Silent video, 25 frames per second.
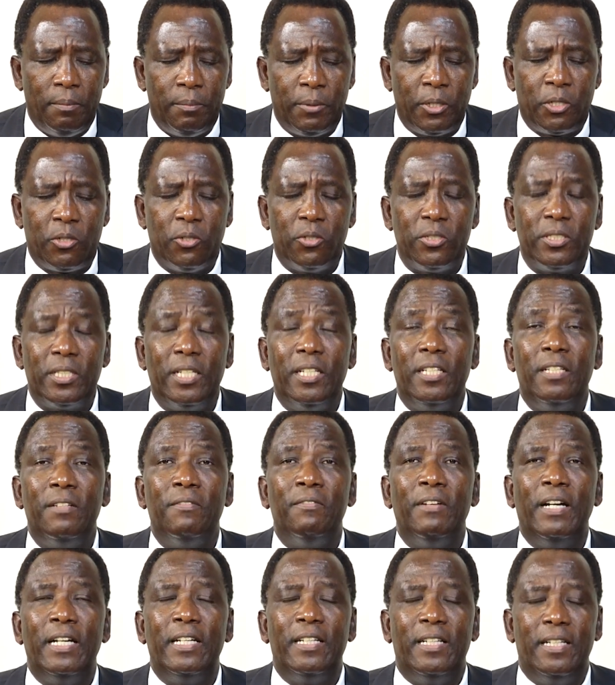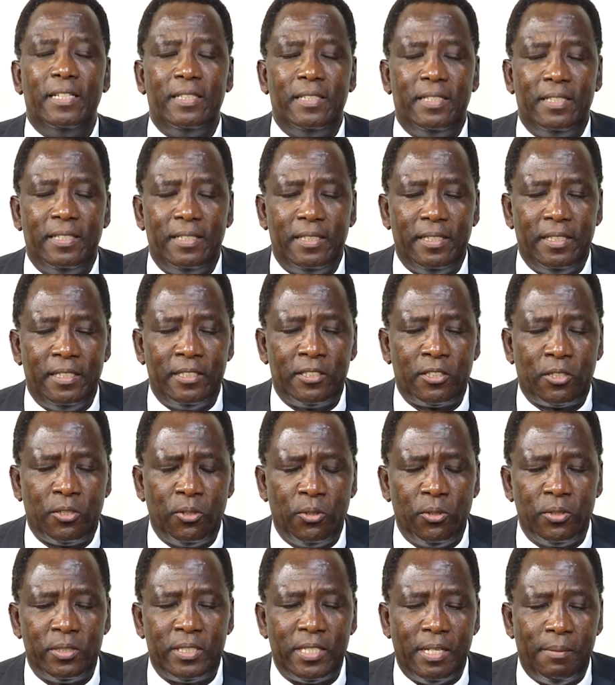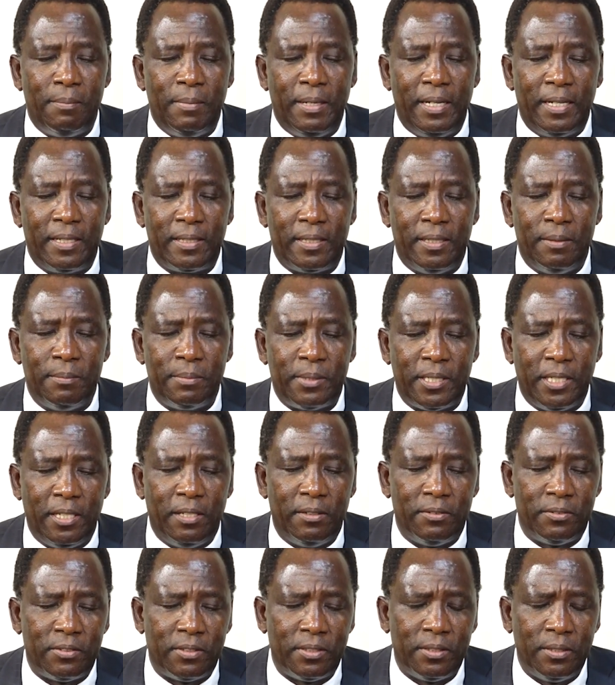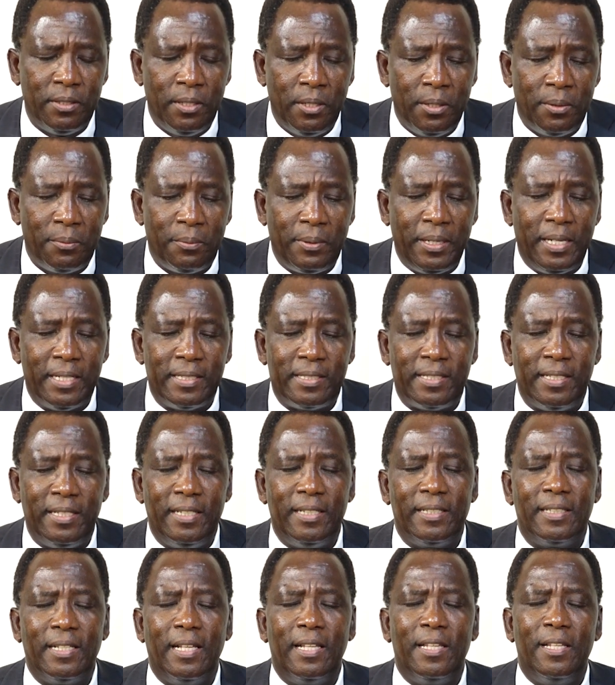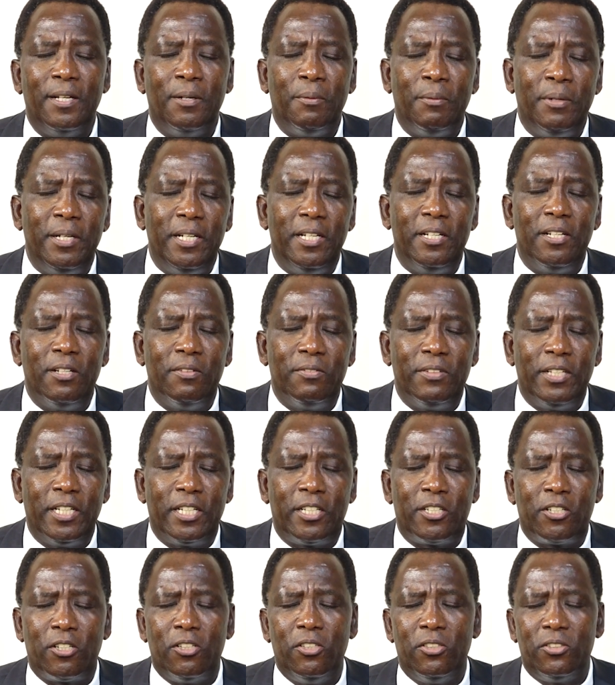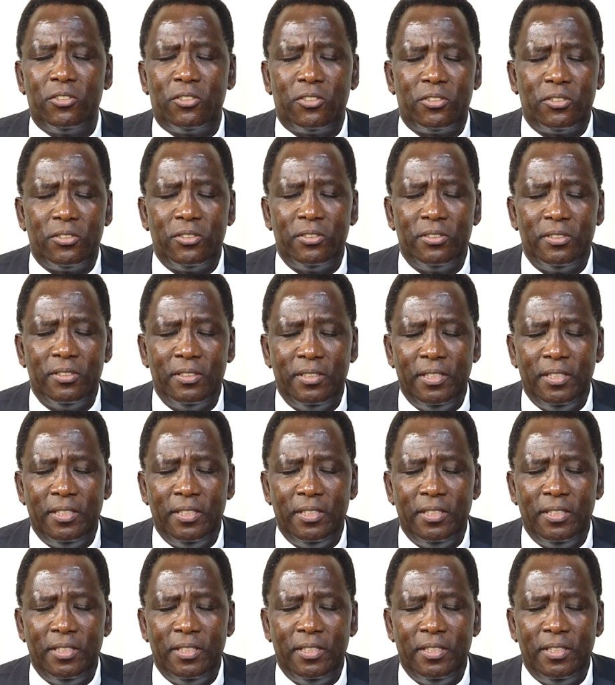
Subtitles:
because they divided his clothes among themselves. We are saying that the way of the cross